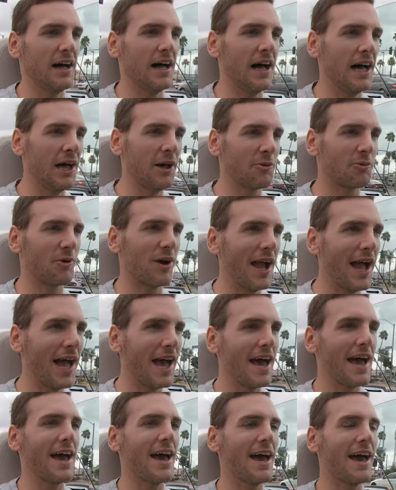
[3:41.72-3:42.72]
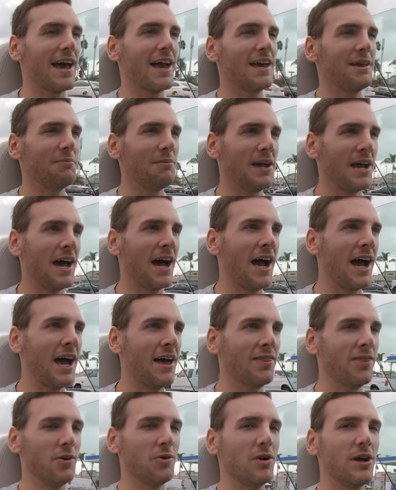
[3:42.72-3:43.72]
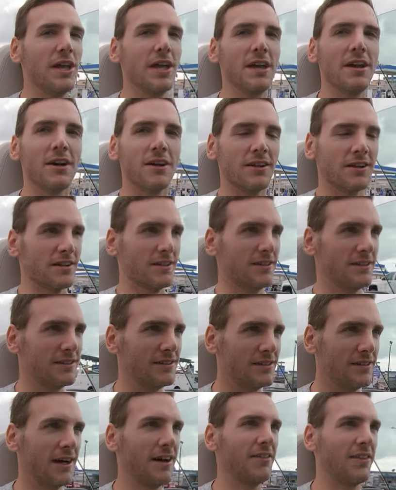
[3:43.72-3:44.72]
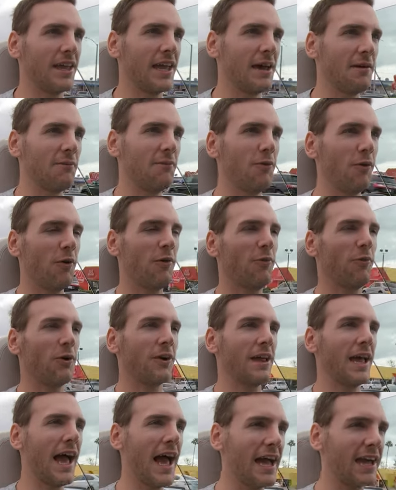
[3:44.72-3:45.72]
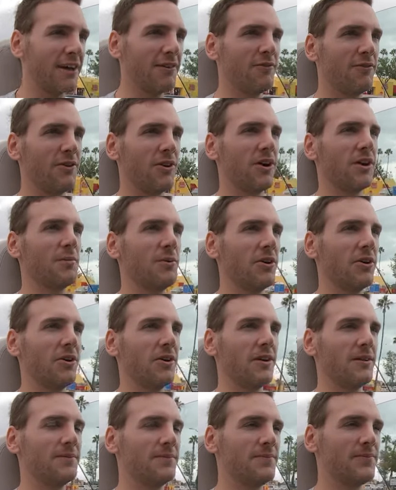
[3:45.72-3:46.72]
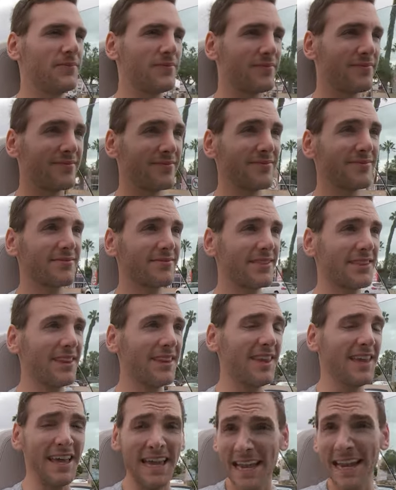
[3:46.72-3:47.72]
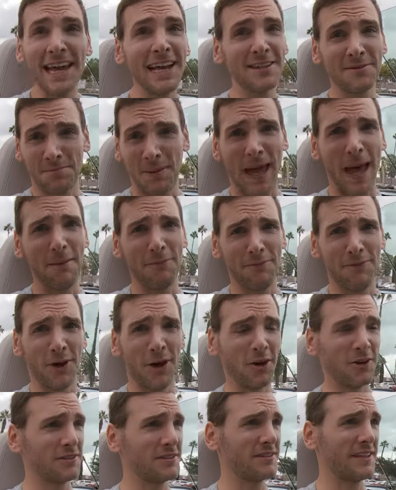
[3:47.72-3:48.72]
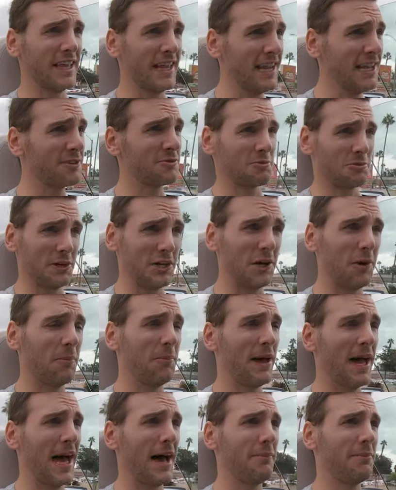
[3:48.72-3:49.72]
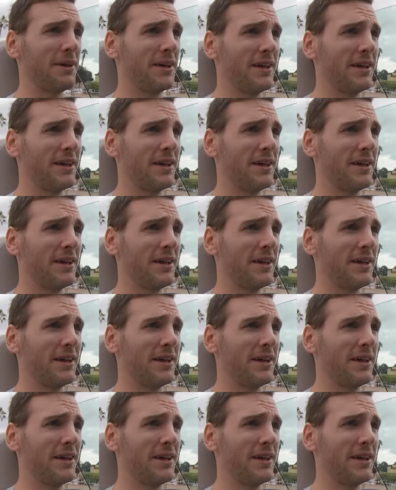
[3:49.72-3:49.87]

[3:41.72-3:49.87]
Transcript: All right, behind the wheel of the M four forty i convertible. It has pep, folks. It is real pep.